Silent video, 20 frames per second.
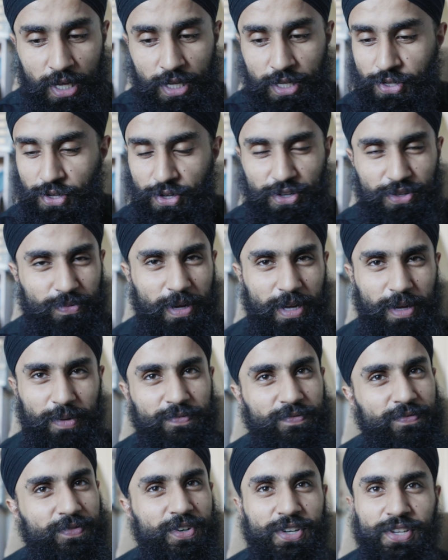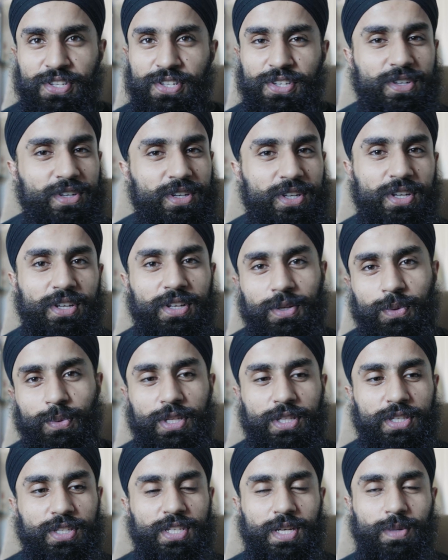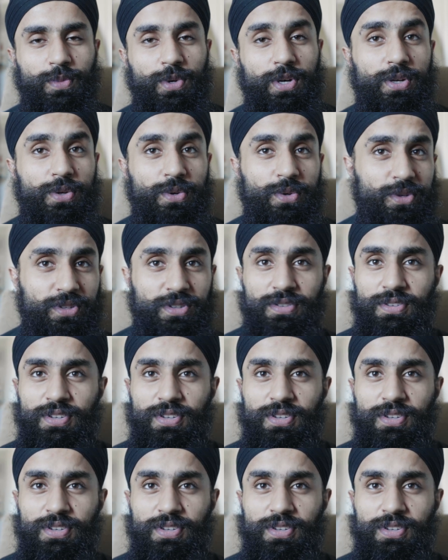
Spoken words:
So it was my first deal with someone who's,